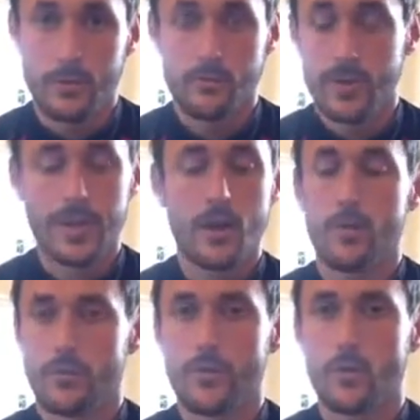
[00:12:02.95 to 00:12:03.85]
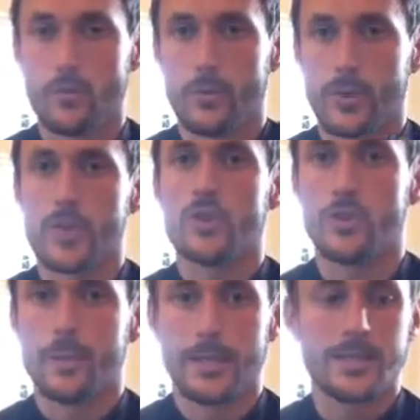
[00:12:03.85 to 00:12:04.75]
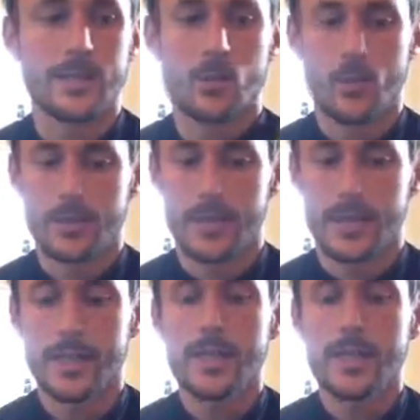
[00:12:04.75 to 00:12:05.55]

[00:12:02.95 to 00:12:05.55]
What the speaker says: You really can't fault them on their durability and quality.